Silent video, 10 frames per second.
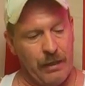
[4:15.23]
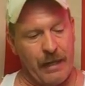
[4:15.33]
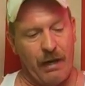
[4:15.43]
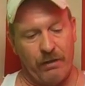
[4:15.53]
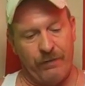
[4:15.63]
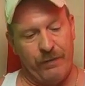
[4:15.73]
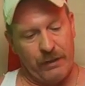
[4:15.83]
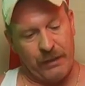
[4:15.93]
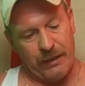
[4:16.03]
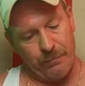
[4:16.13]
Now, if you
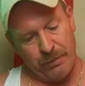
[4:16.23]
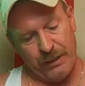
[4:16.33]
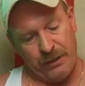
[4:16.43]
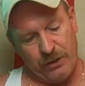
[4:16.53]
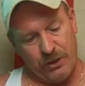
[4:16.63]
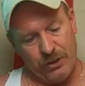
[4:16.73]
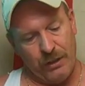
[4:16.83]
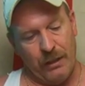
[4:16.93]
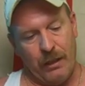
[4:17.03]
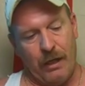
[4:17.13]
can get bleach,
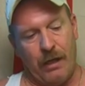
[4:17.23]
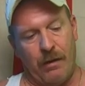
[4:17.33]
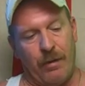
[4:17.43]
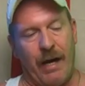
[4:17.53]
um,